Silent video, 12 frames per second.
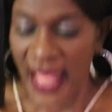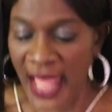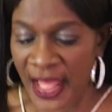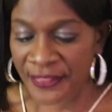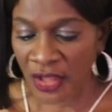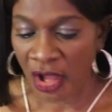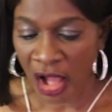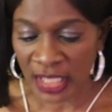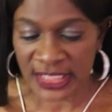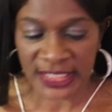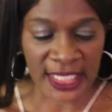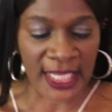and the
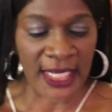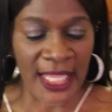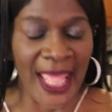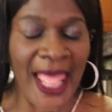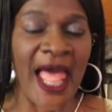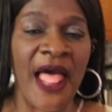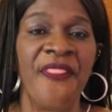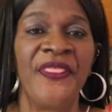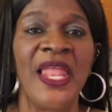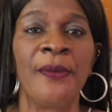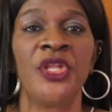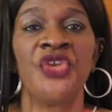oxtail, and then
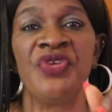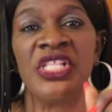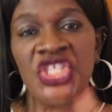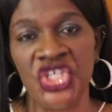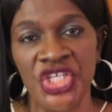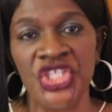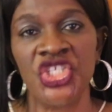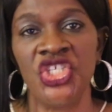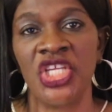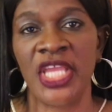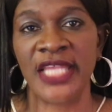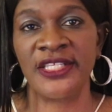I'm going to return to
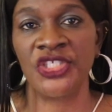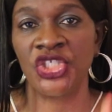you guys and